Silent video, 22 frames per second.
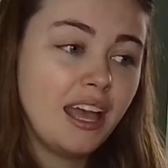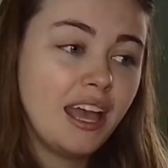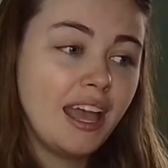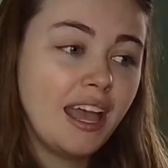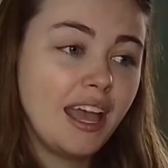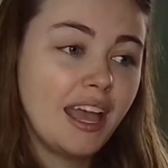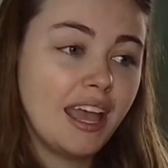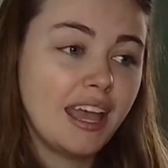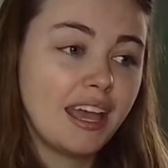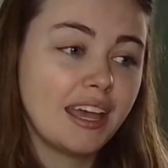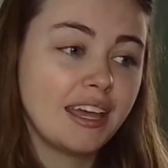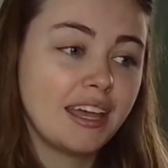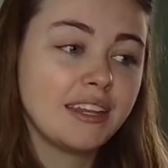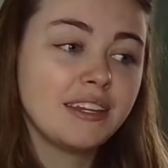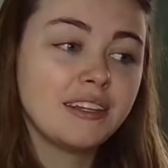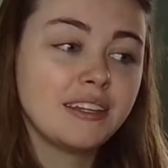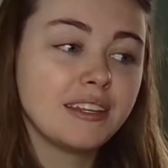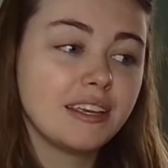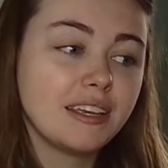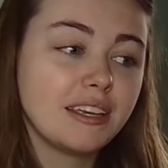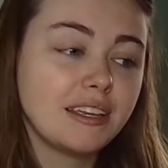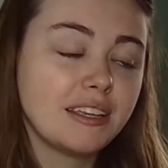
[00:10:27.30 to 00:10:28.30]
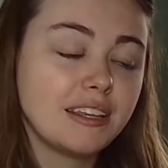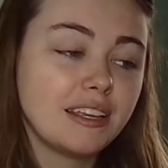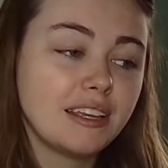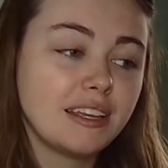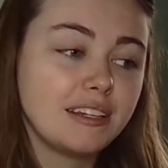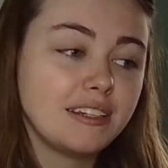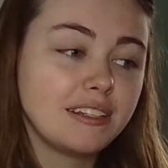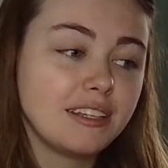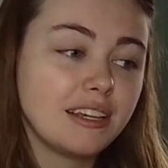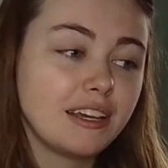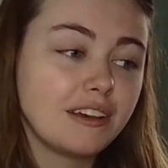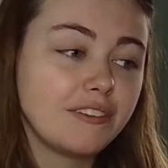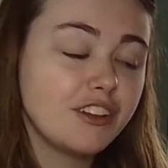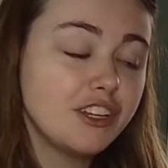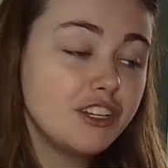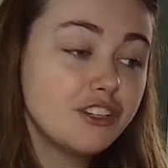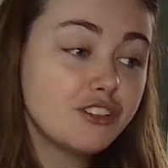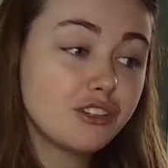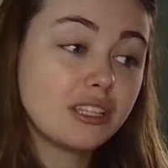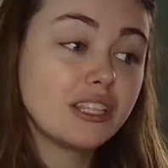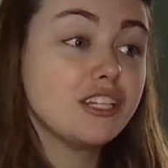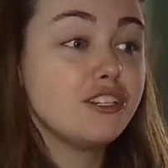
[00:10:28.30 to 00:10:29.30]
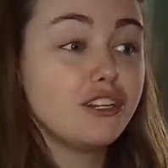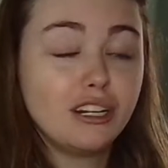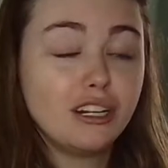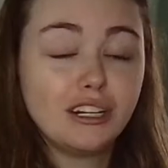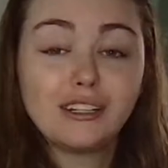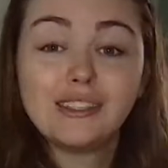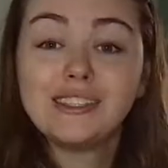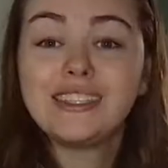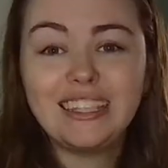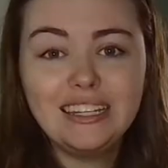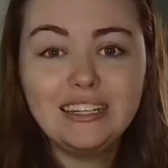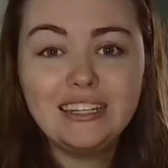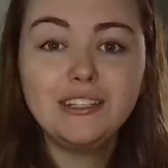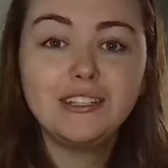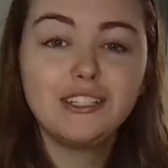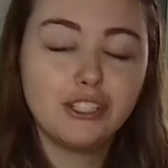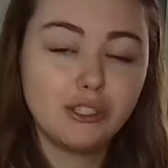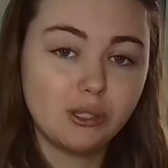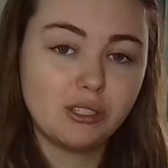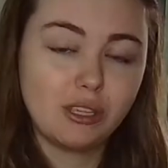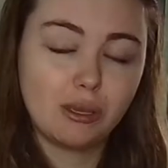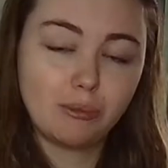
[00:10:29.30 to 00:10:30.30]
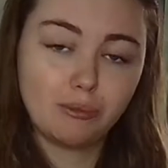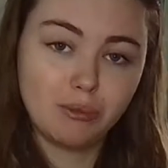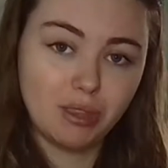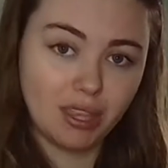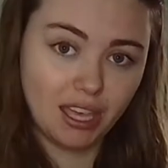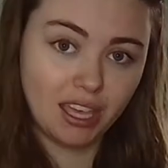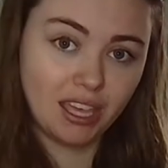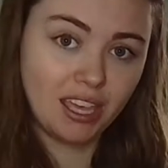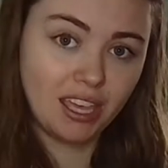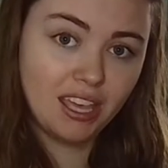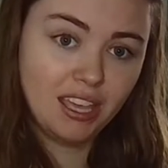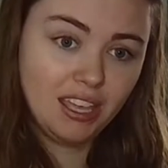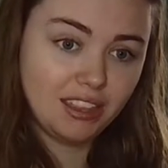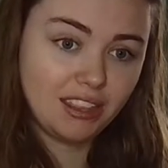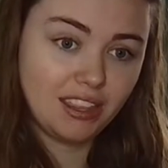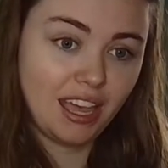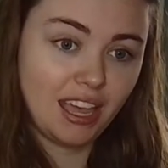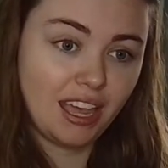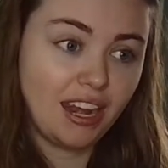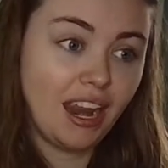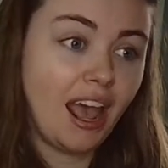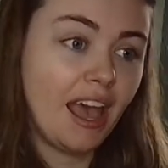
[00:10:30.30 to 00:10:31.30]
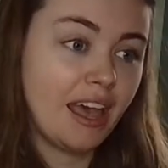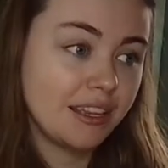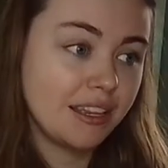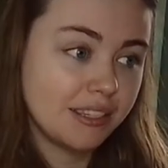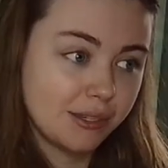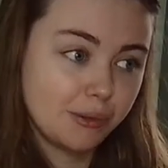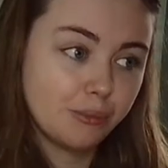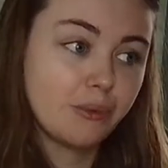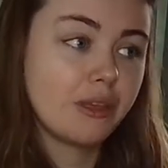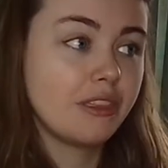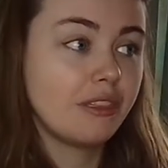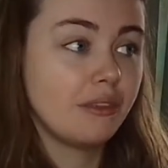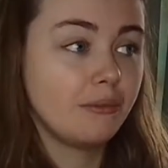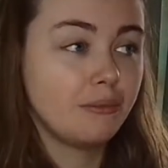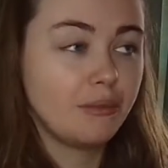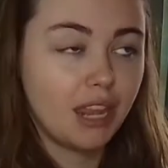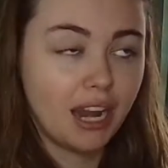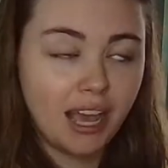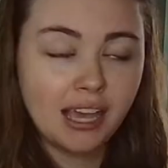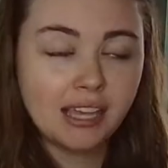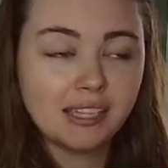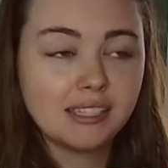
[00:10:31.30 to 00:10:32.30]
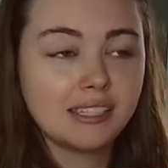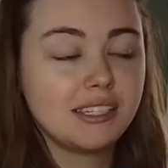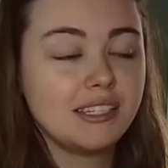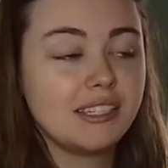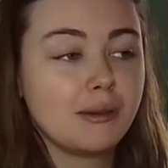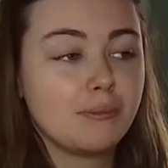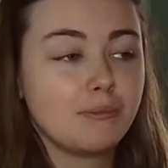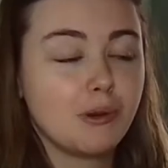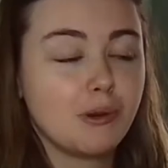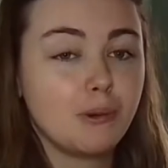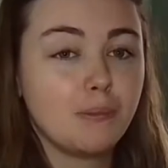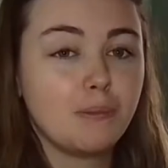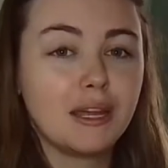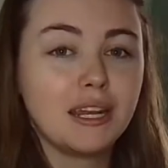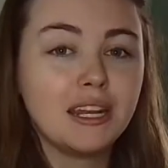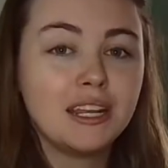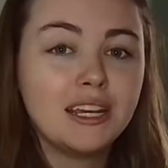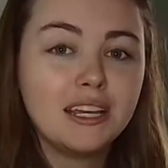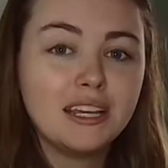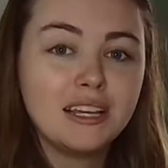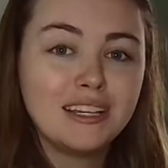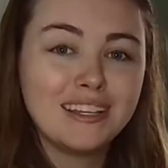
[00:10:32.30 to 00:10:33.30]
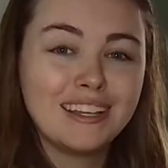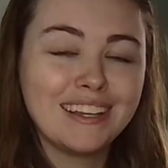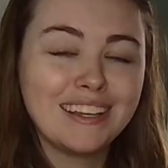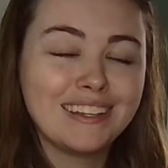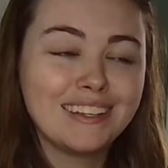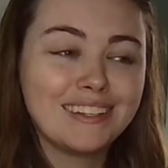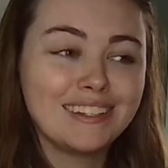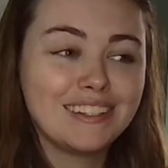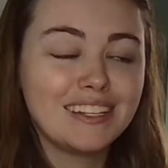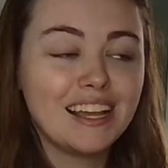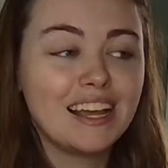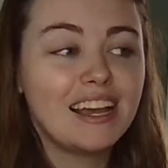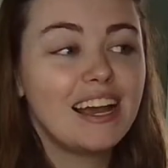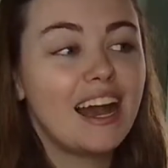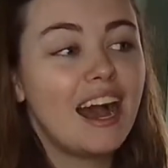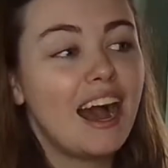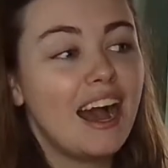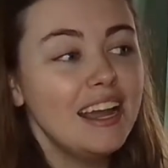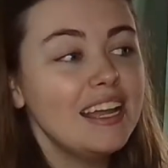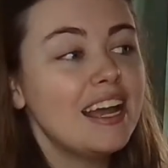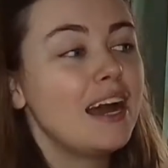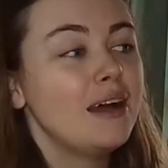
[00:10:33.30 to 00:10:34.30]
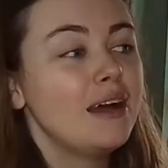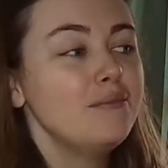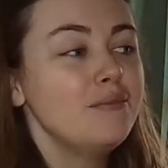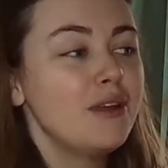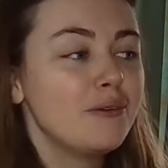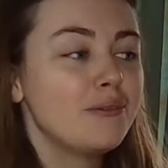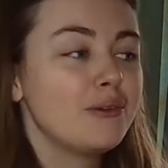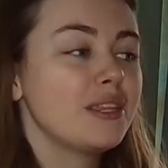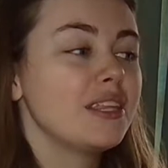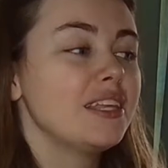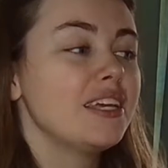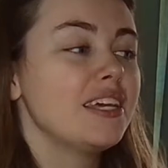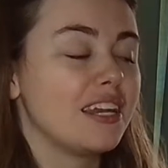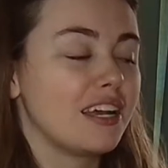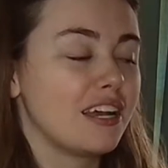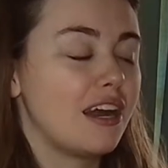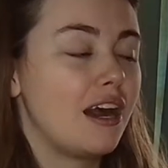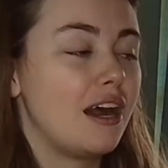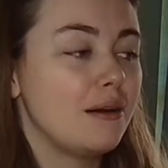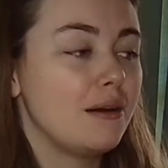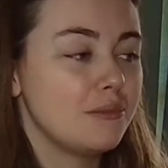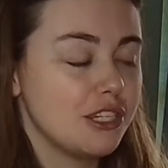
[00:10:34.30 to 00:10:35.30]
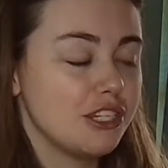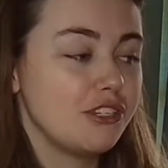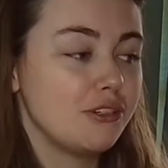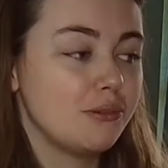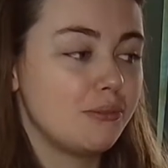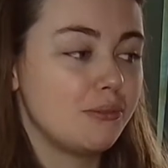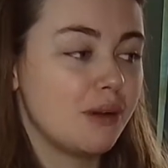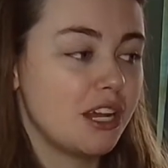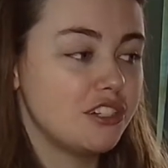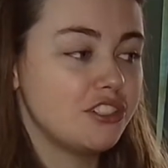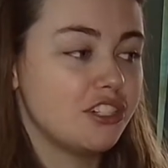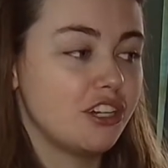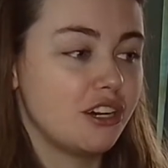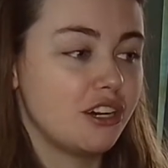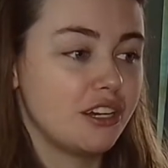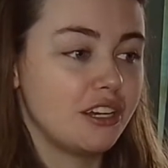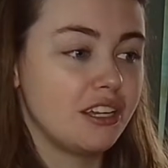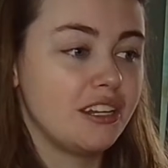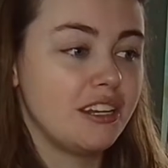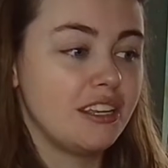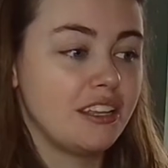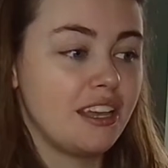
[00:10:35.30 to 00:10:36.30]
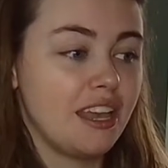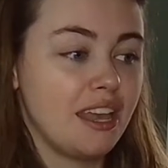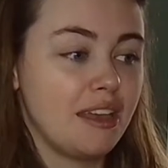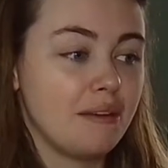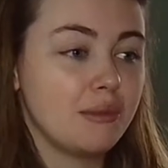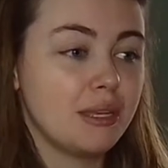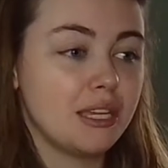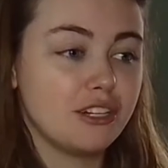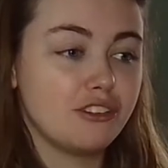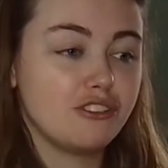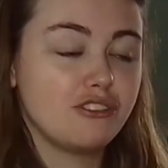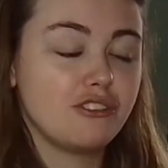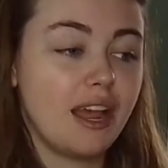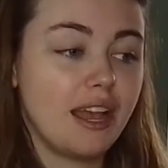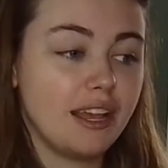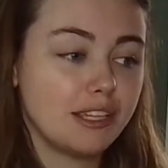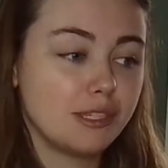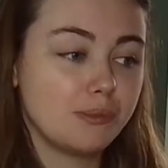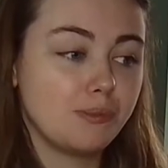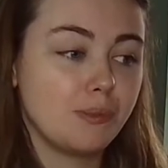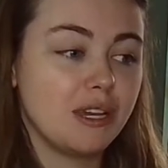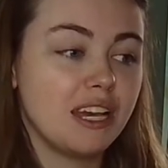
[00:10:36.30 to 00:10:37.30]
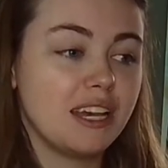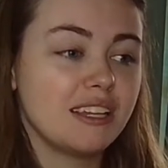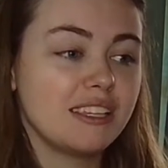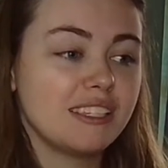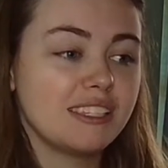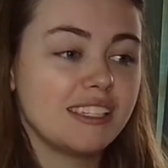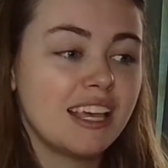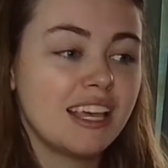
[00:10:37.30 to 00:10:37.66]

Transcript: and it eventually turns into something that has a rhythm, that has a tempo, but I'm not really going to comment too much on ambient tracks because